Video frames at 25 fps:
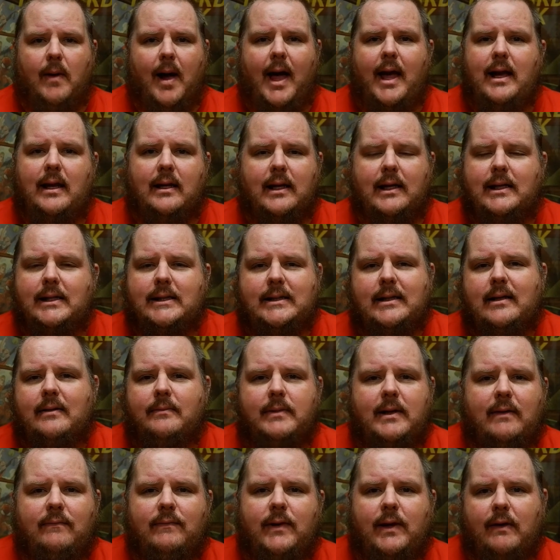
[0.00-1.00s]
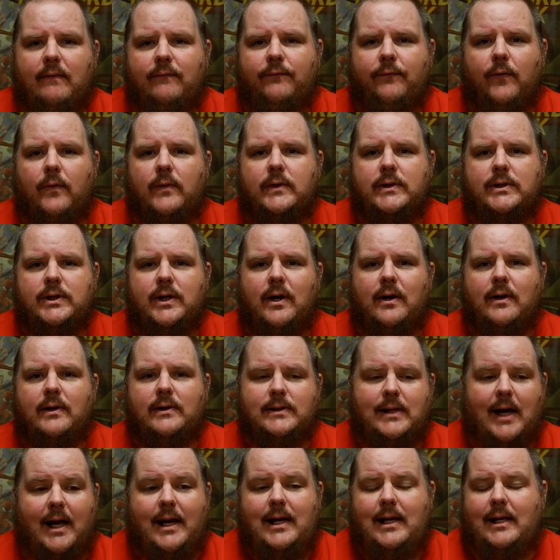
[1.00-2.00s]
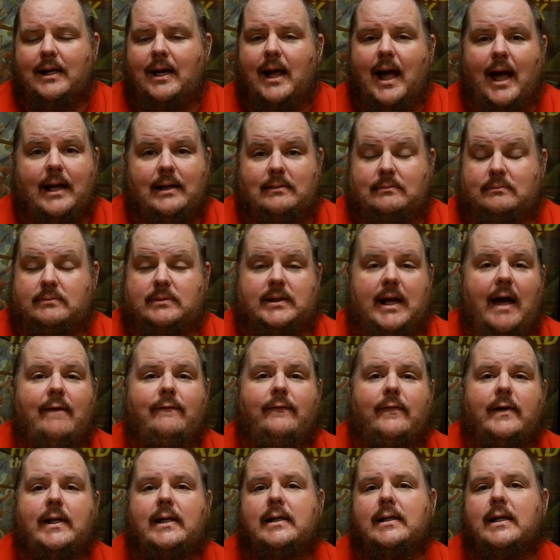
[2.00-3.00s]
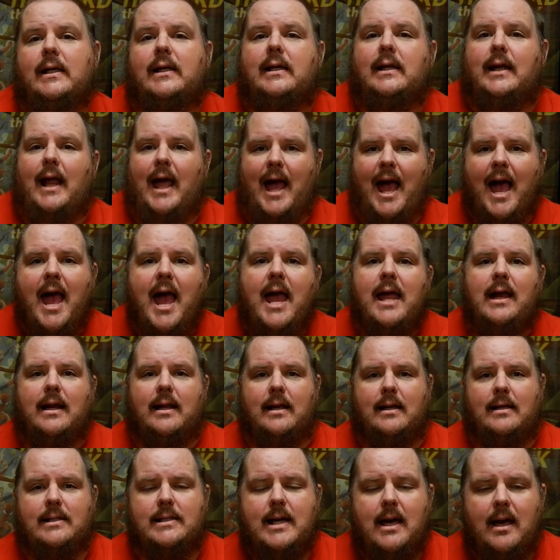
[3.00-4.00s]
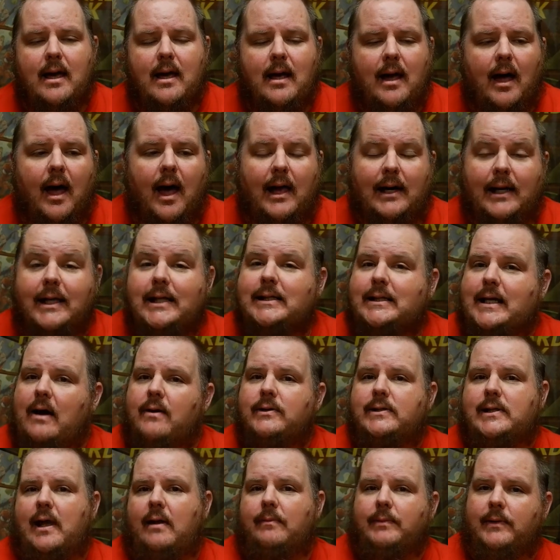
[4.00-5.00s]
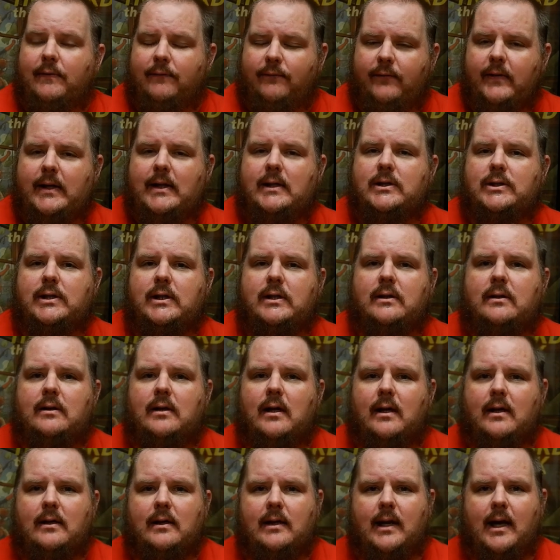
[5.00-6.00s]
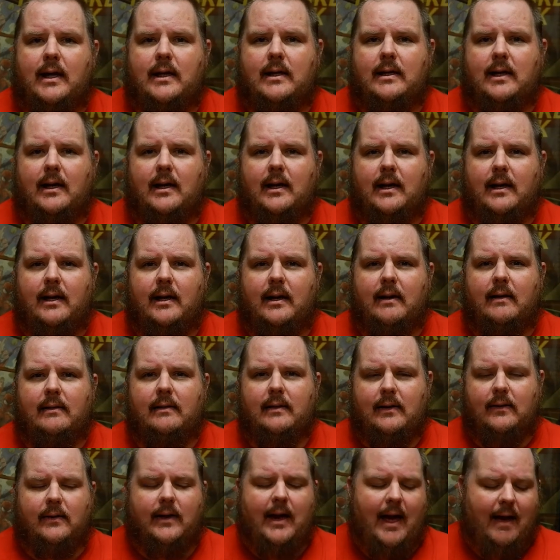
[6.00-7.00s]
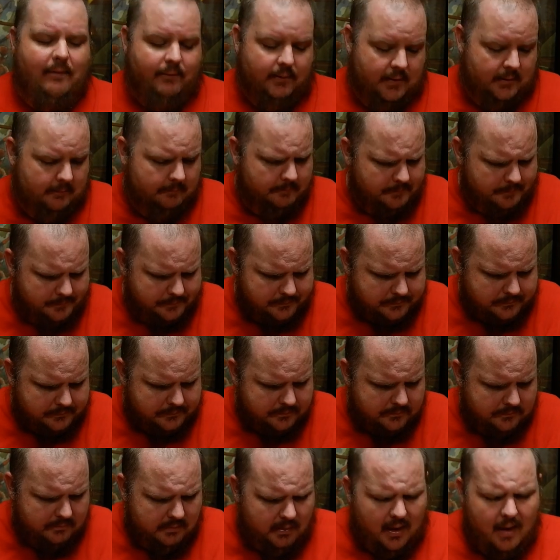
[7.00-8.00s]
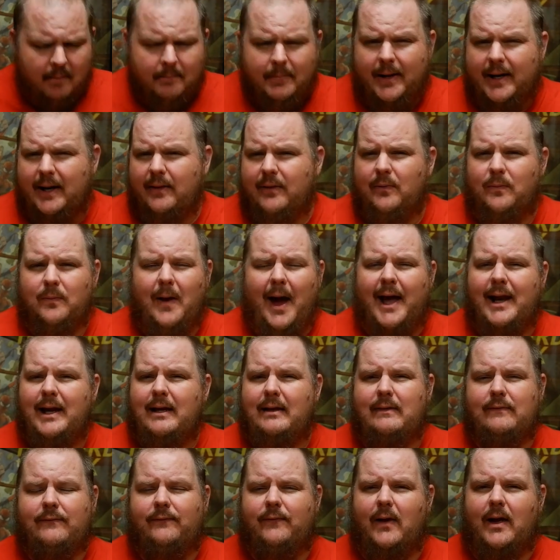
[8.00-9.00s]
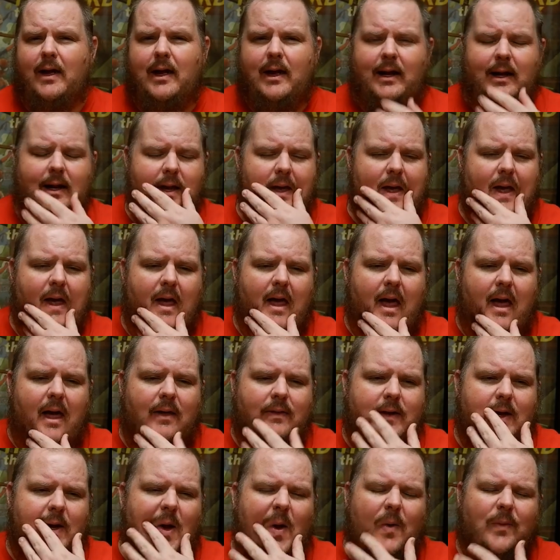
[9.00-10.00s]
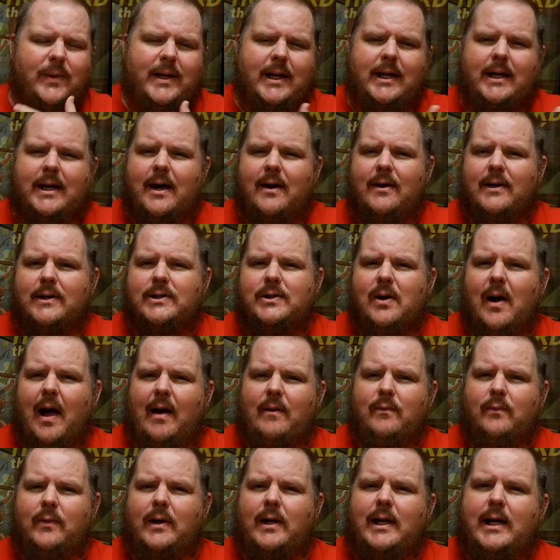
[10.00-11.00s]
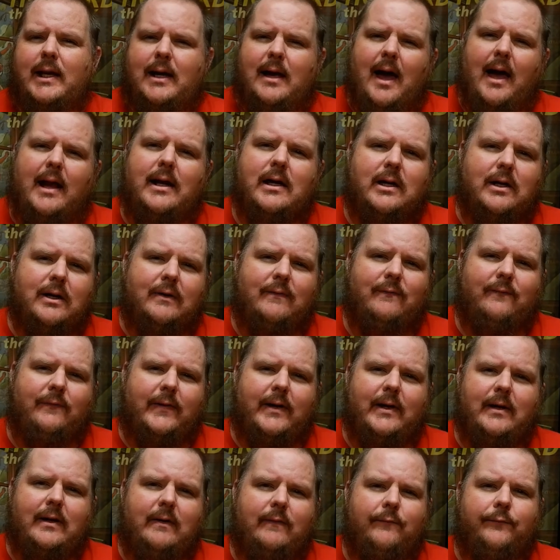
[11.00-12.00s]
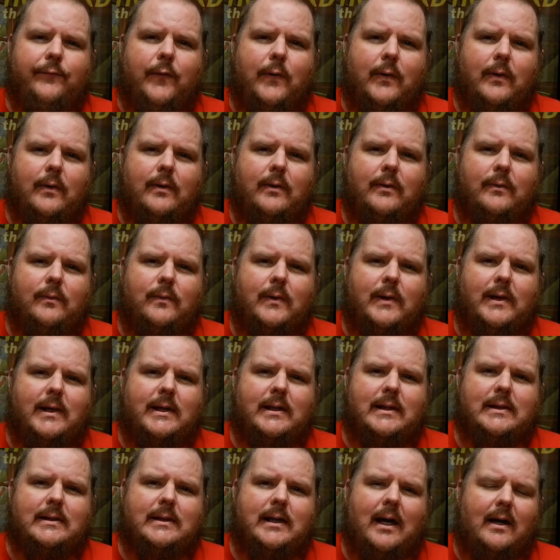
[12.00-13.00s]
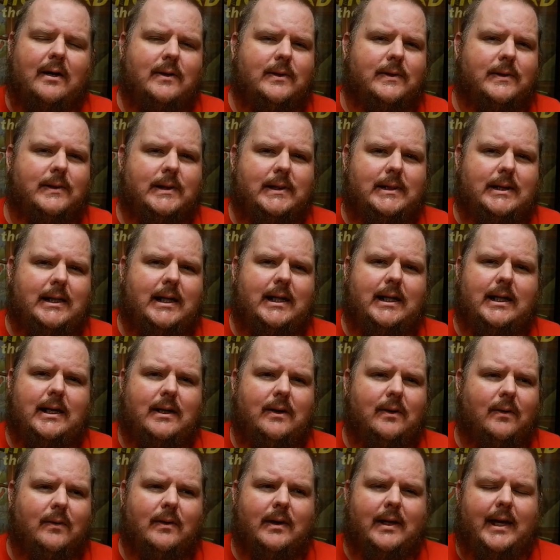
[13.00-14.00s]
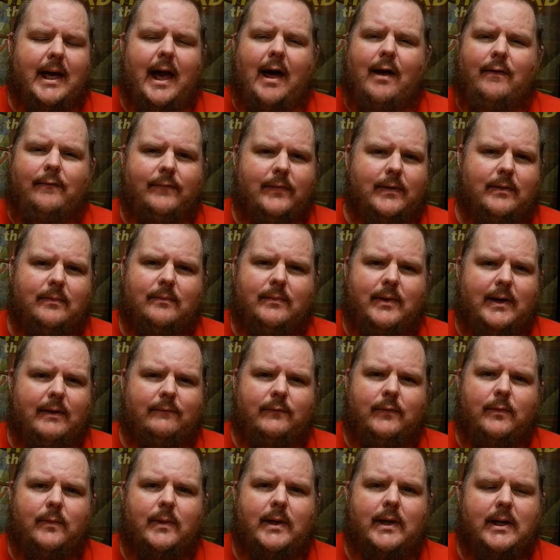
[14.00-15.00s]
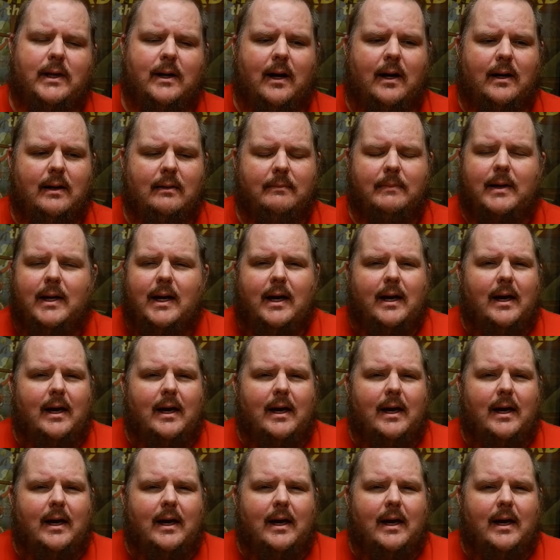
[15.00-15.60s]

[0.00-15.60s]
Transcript: right. Like I said, I'm giving it 4 stars. I definitely didn't hate it. At least I was able to finish it, unlike Little Heaven. But the writing's fine. The only character I really got a good feeling for was Uncle C, or Calvin, whatever you want to call him.